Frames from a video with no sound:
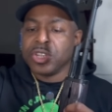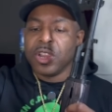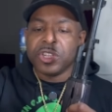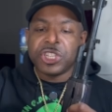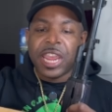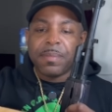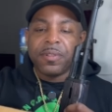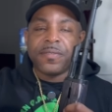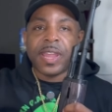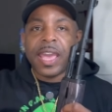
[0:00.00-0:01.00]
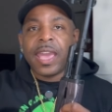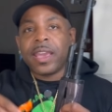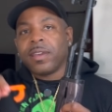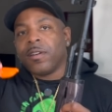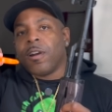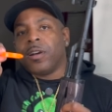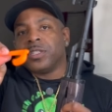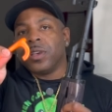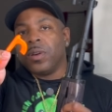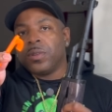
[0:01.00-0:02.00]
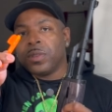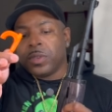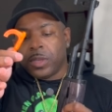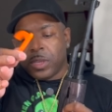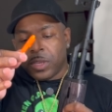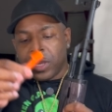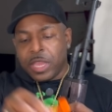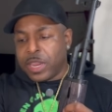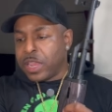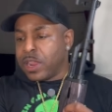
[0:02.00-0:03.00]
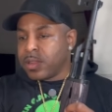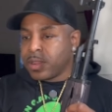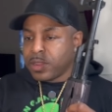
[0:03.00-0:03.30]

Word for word: your chamber flag also in here.